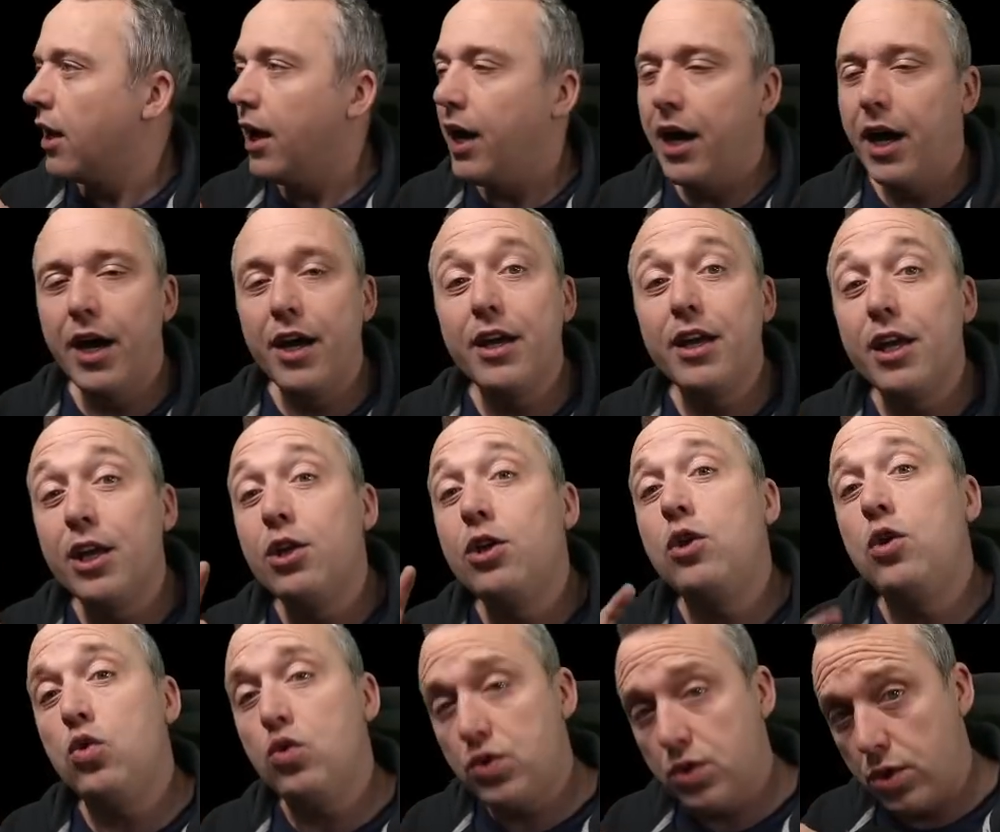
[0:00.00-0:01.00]
Uh, it
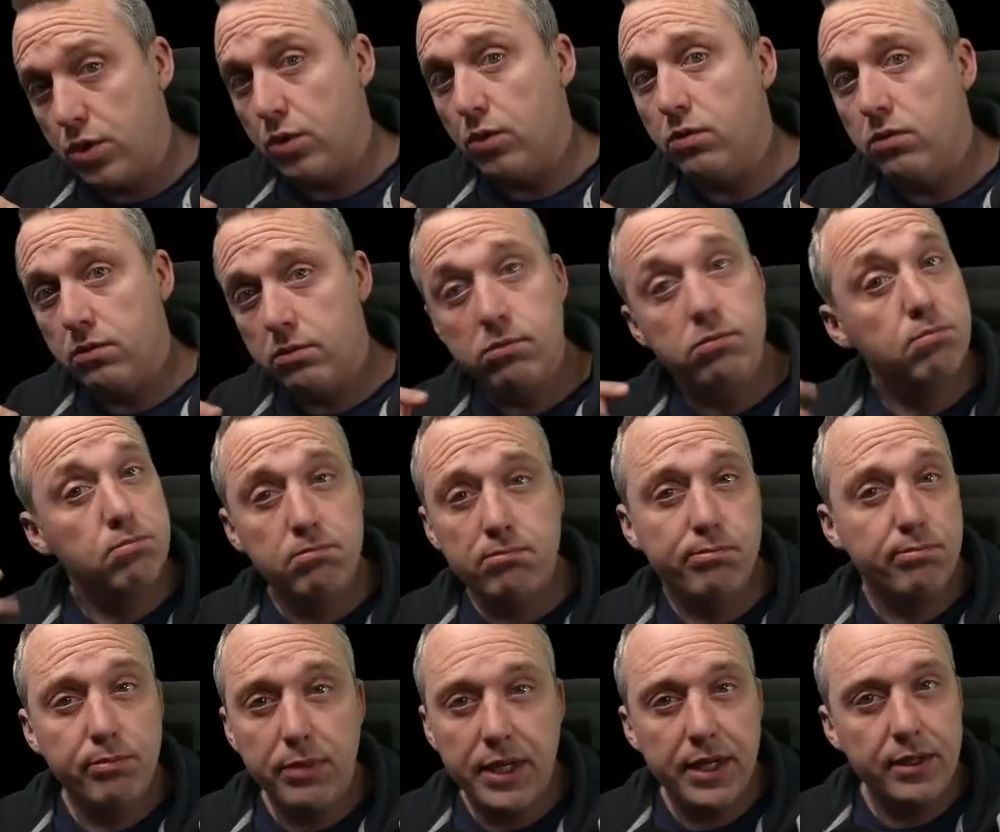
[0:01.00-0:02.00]
used to,
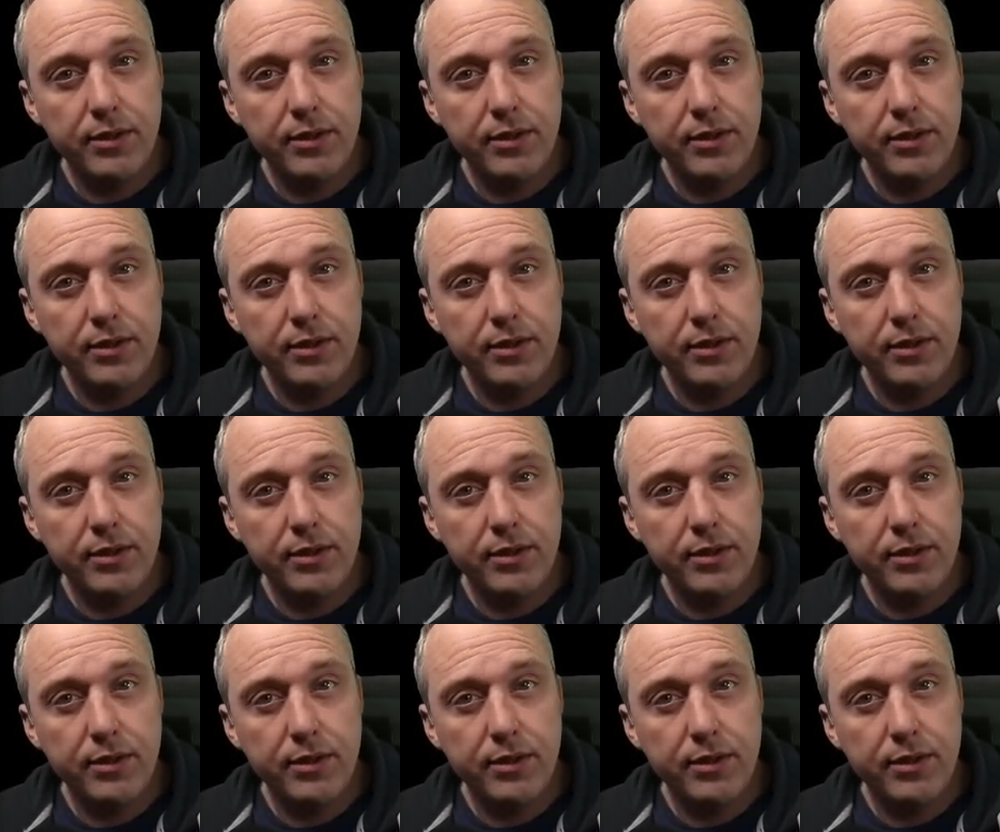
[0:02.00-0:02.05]
but